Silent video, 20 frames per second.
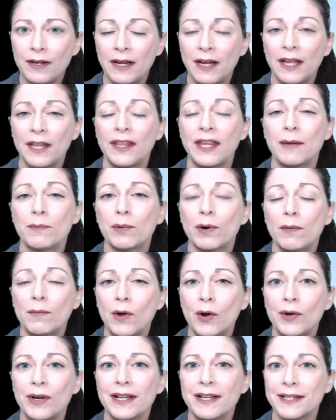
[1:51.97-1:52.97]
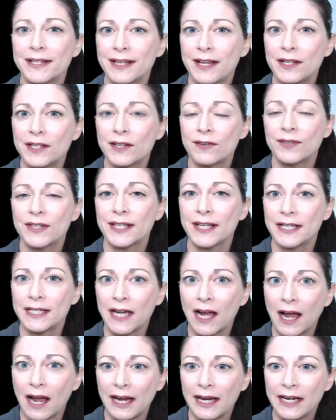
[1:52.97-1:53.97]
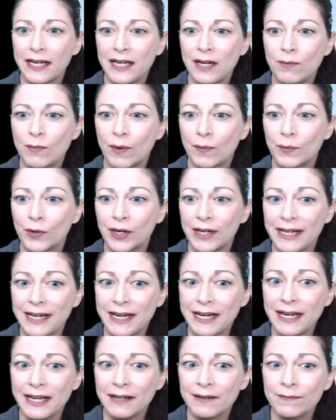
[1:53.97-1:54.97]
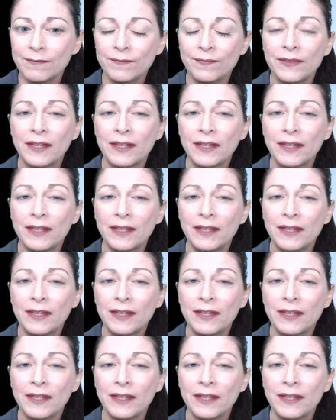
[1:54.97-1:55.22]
They promote a sense of satiety when we're eating,